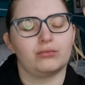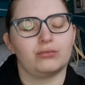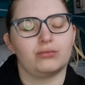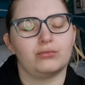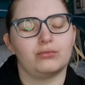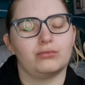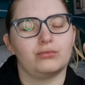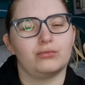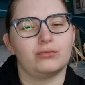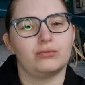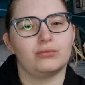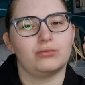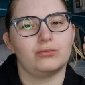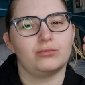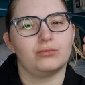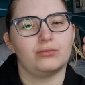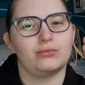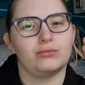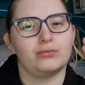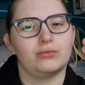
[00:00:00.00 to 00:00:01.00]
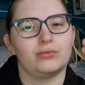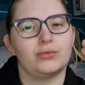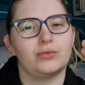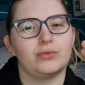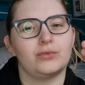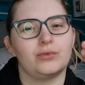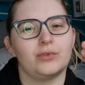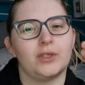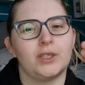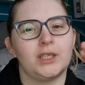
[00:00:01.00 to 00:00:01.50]

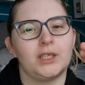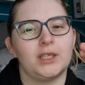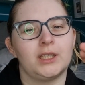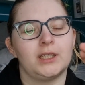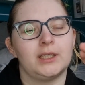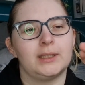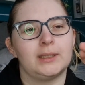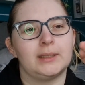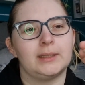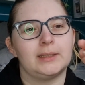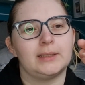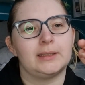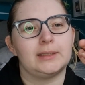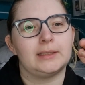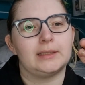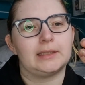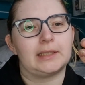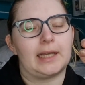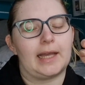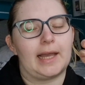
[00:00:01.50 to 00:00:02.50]
(no one is talking)